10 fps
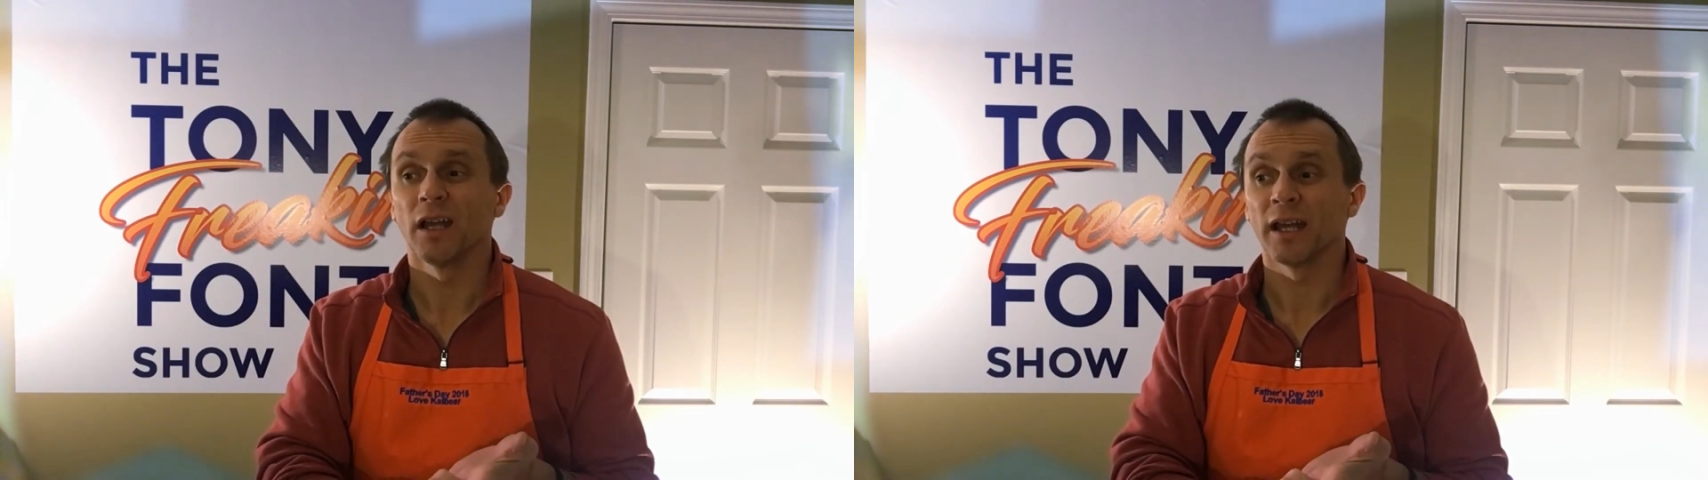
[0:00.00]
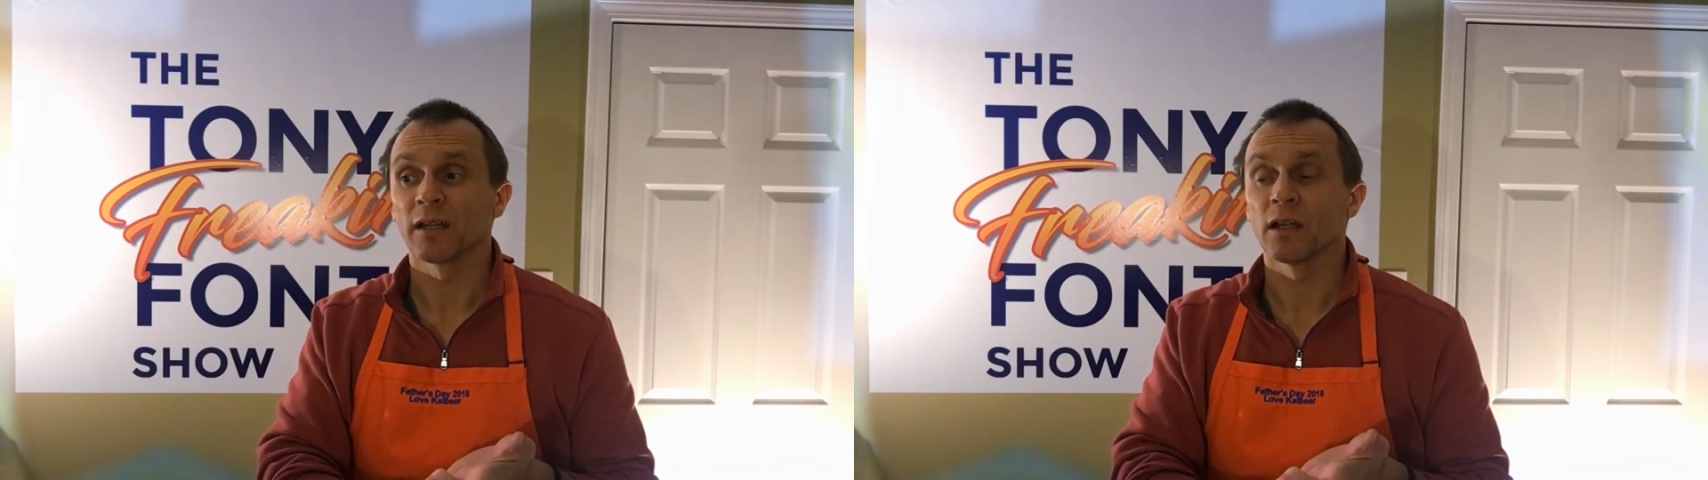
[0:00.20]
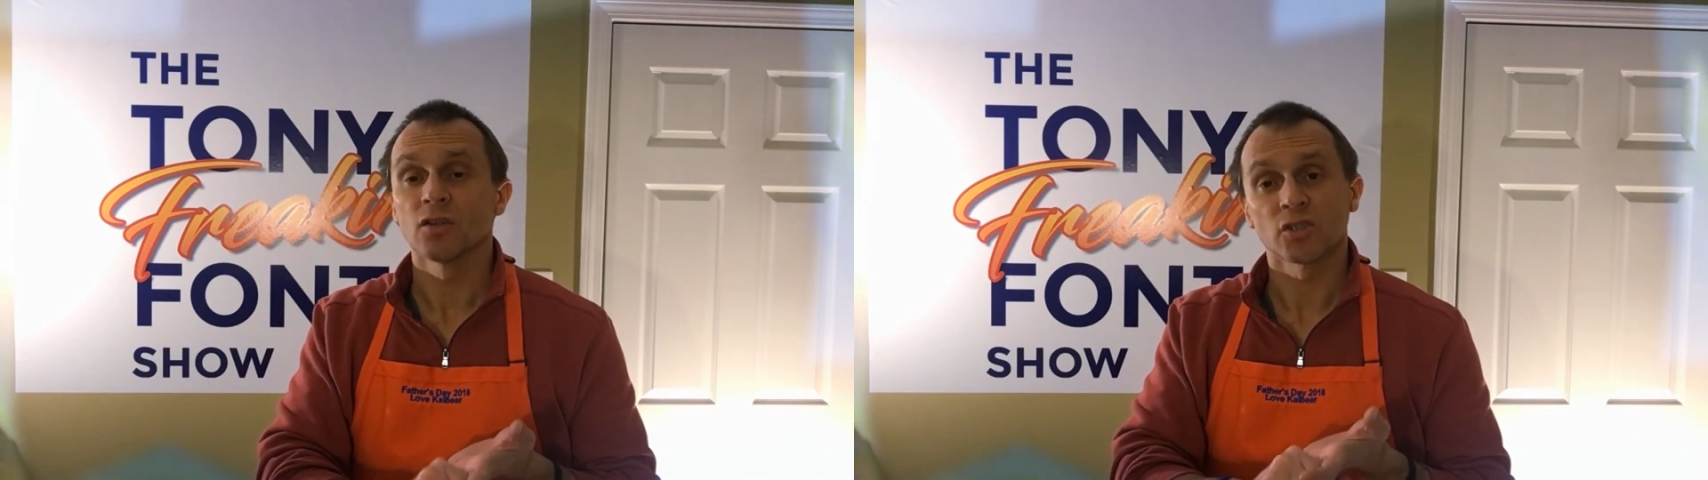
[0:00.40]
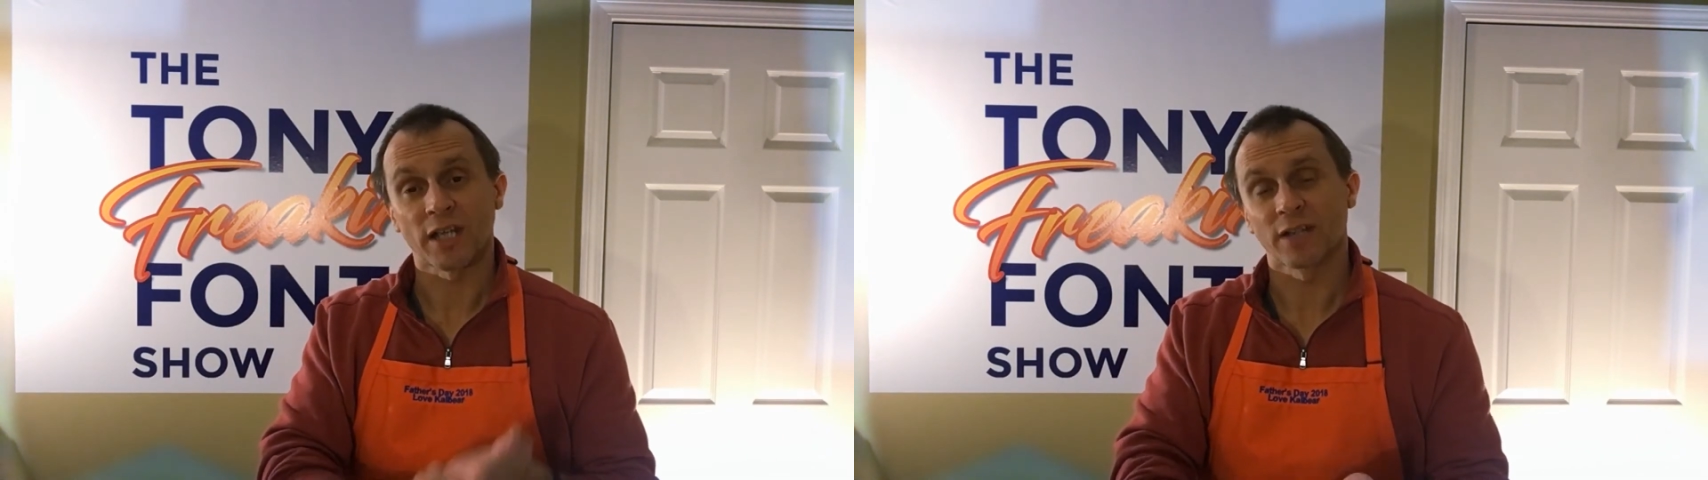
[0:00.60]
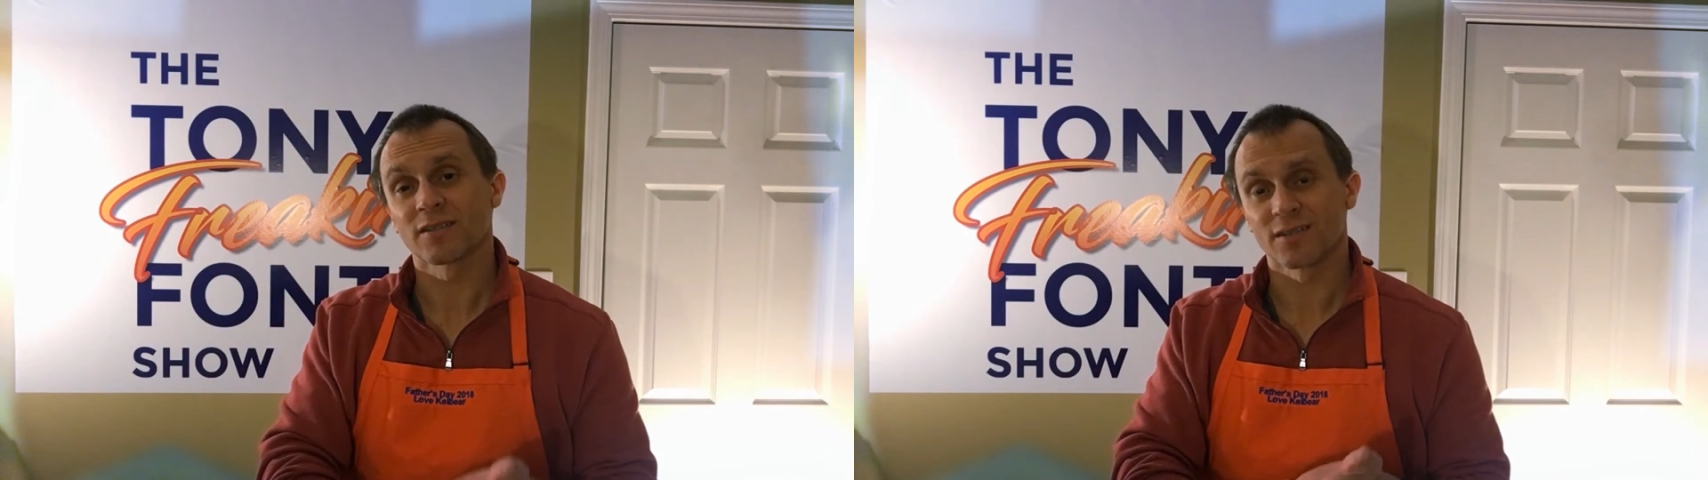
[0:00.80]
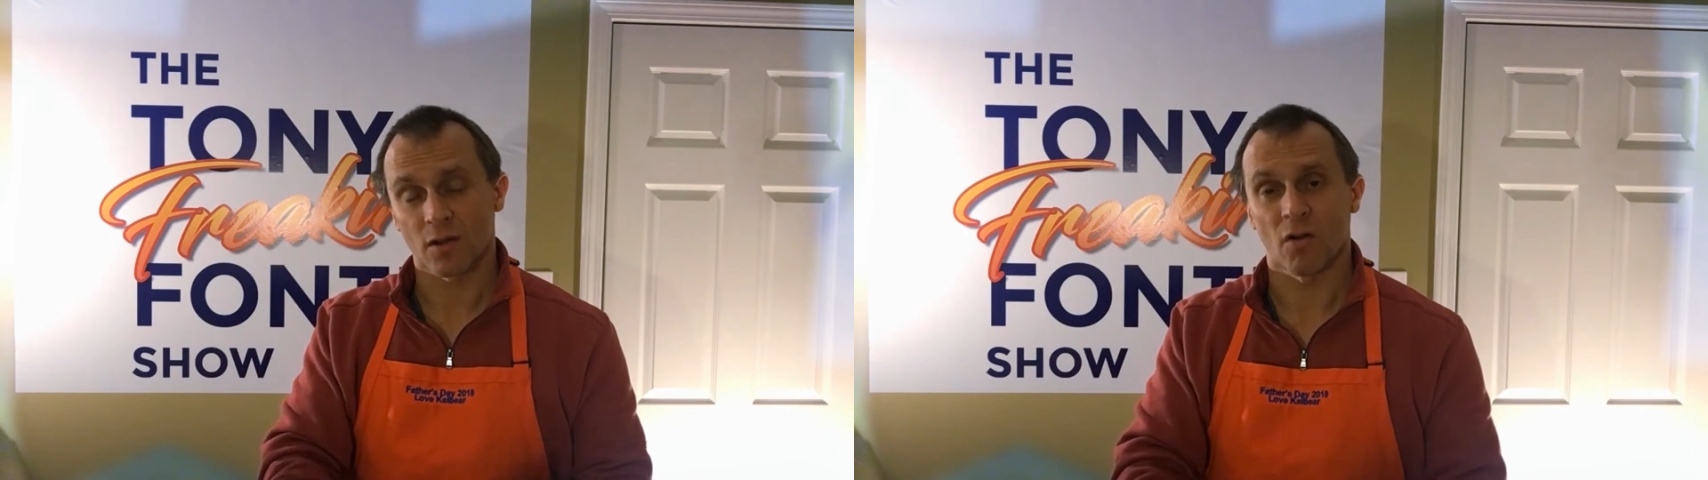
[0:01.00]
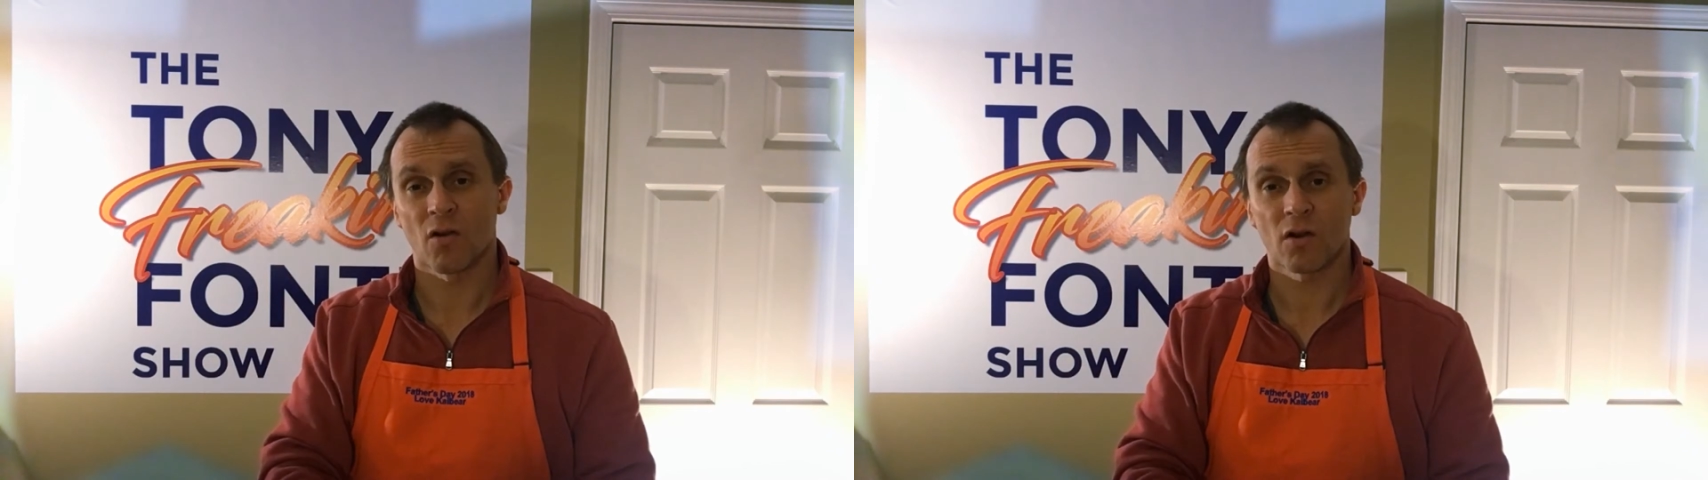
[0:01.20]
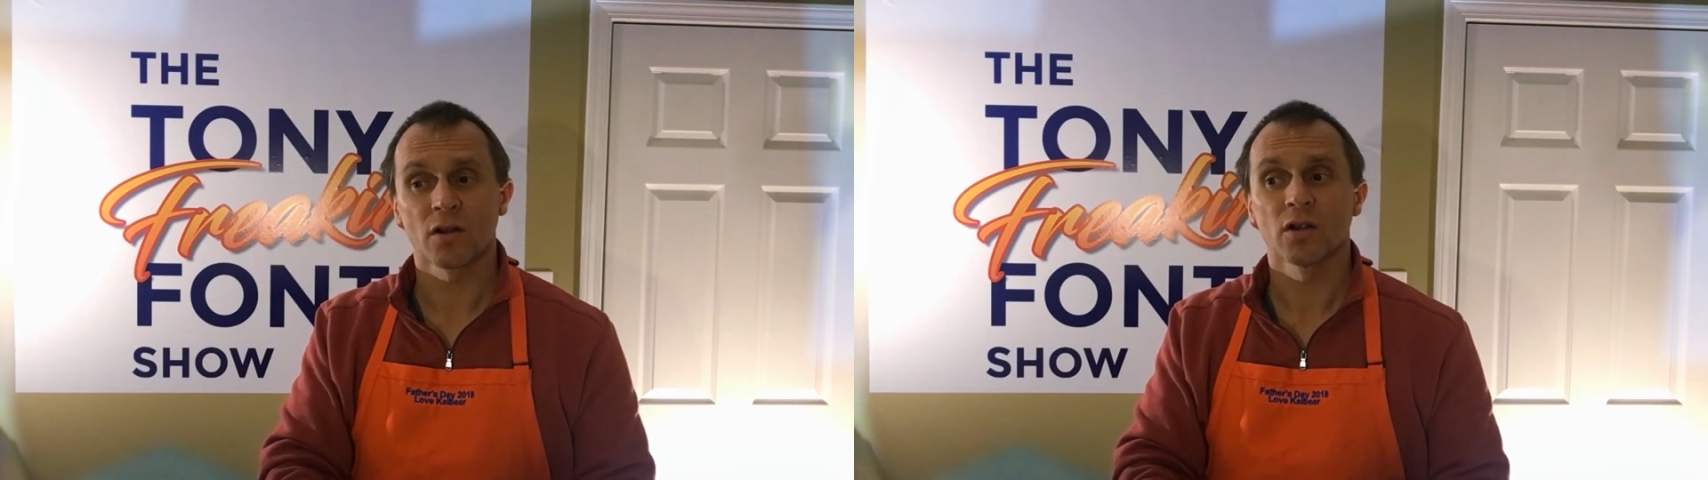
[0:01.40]
And chances
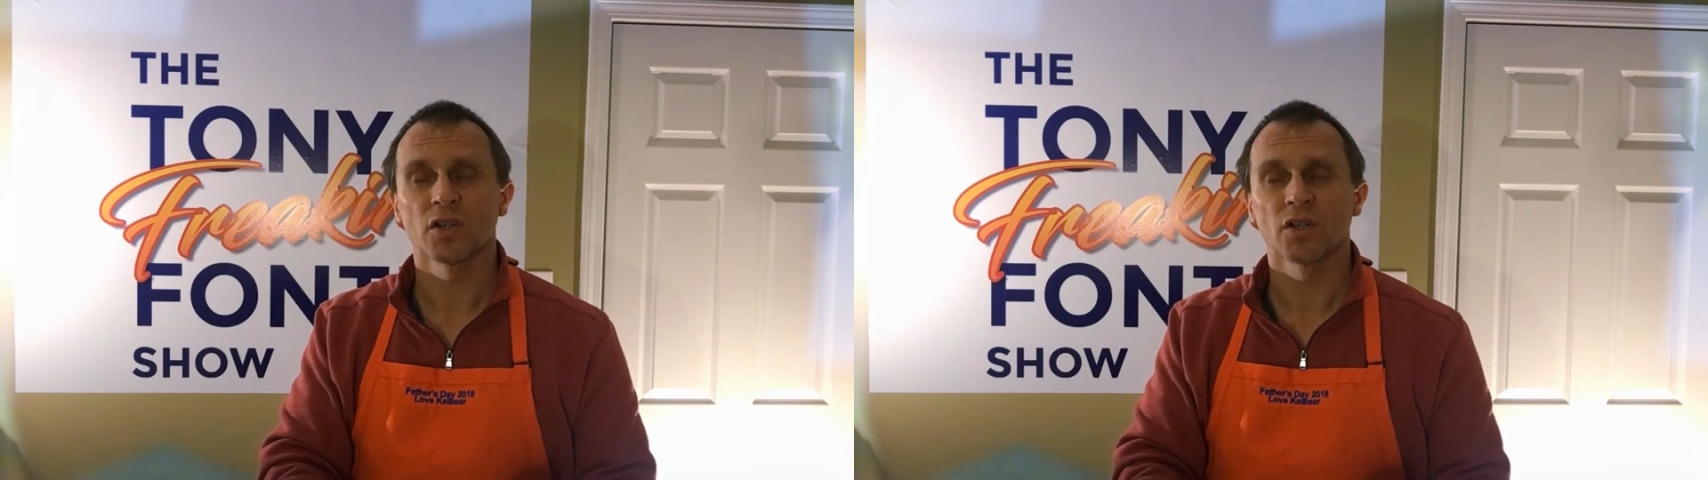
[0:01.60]
are